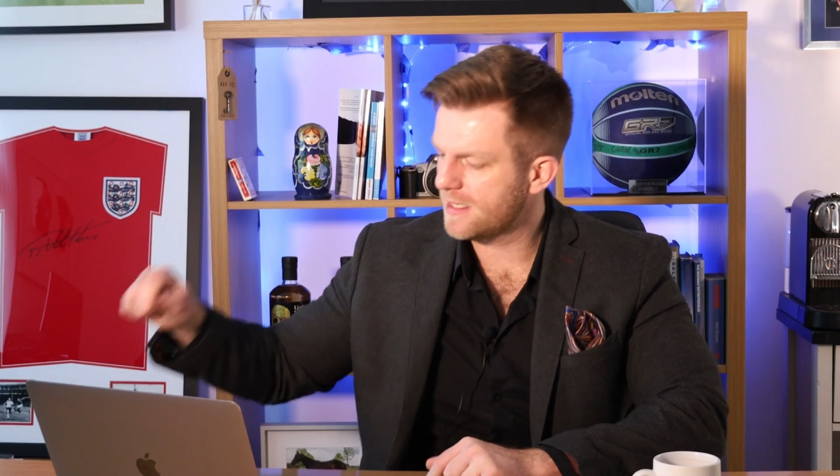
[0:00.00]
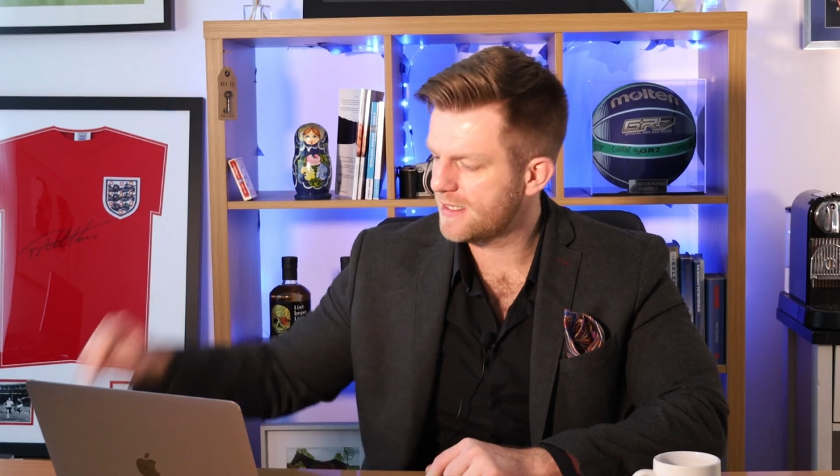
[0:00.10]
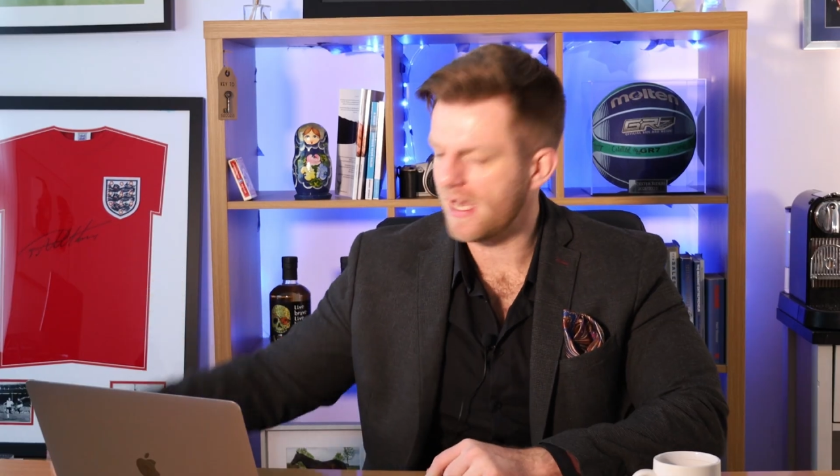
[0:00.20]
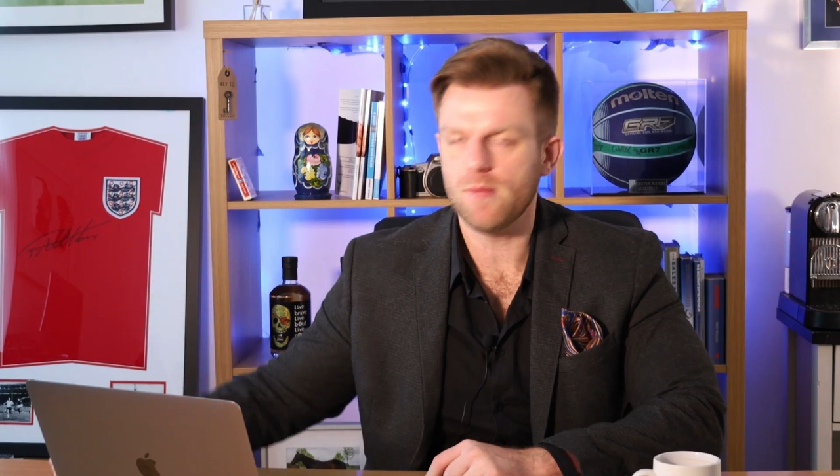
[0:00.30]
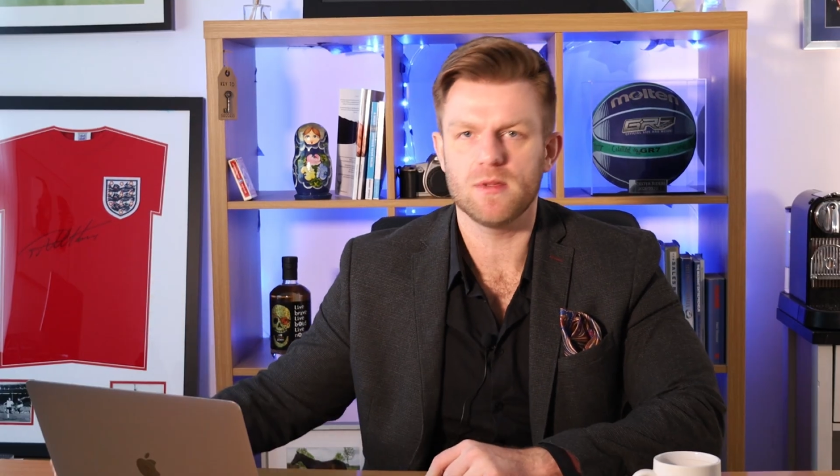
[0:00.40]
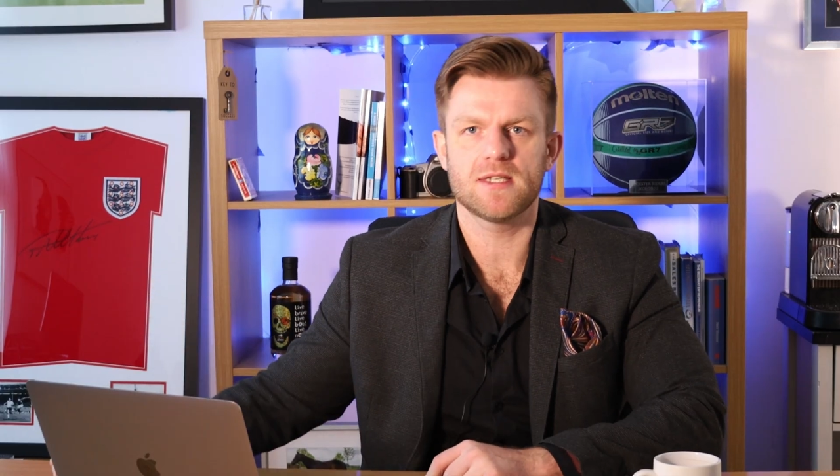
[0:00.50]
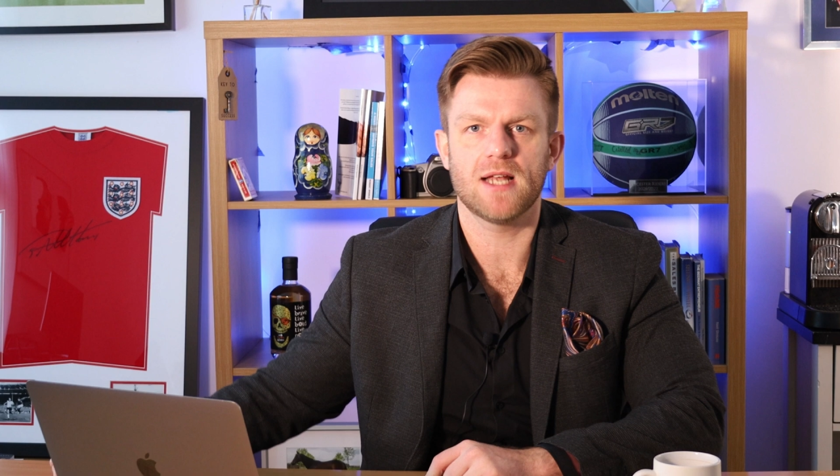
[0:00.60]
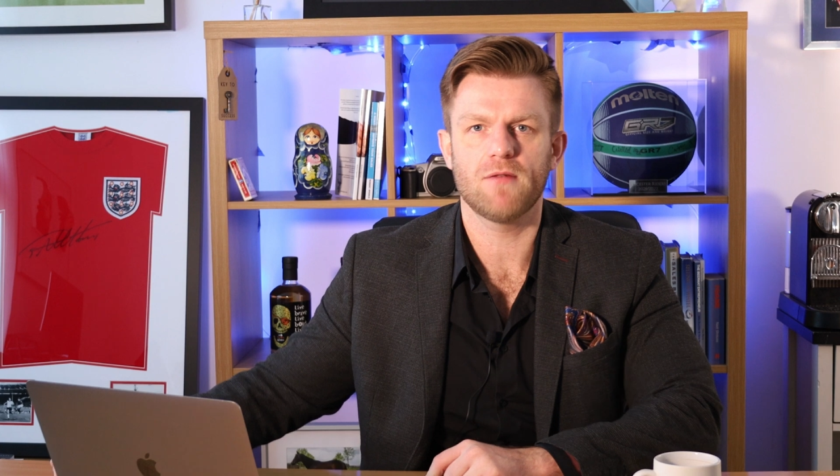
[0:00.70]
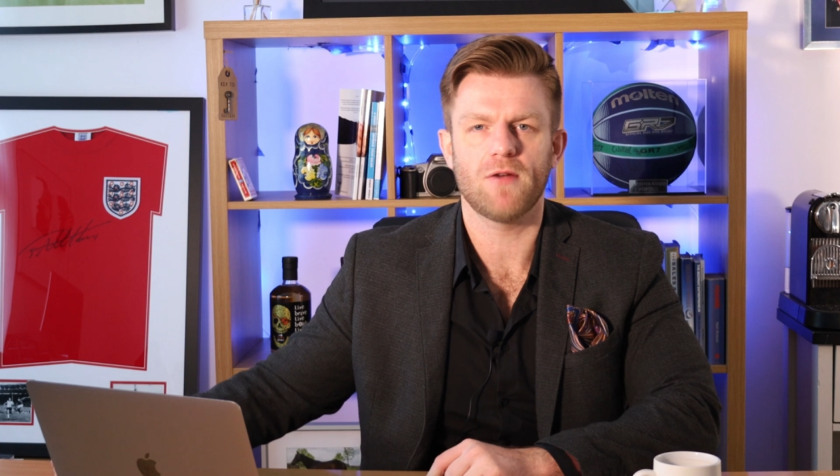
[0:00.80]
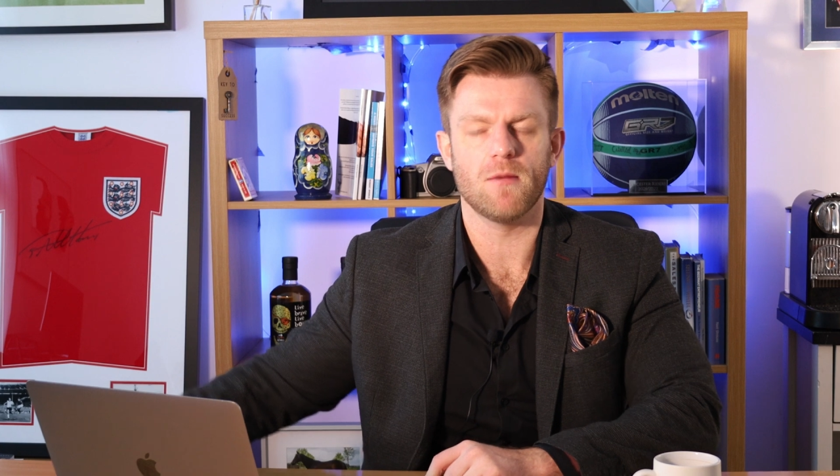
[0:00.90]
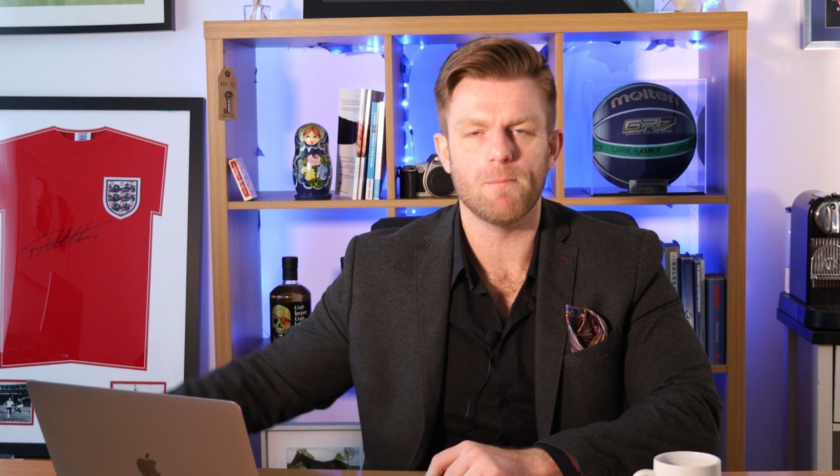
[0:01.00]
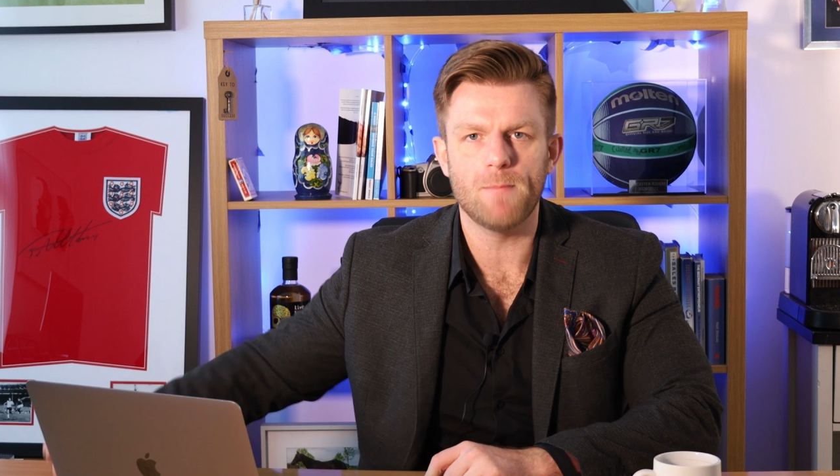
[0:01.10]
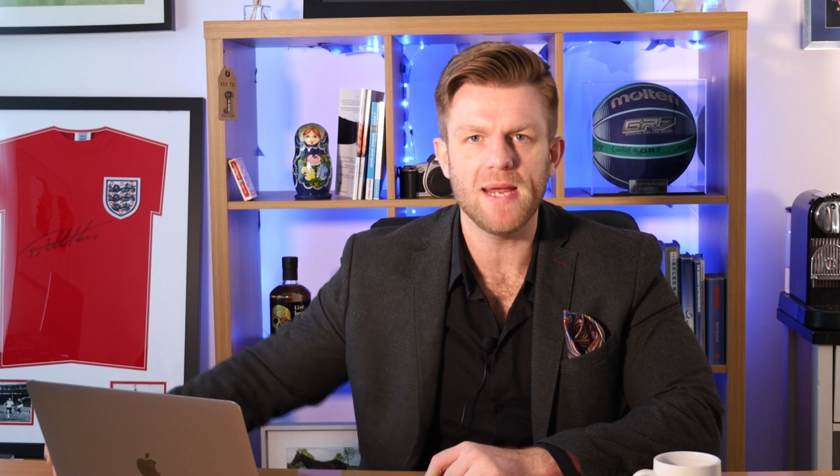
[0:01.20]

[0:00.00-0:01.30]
It's the same with the telephone.